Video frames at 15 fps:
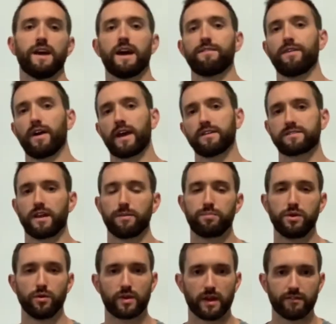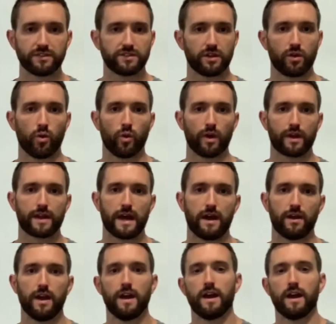I felt like I was going to puke every single workout.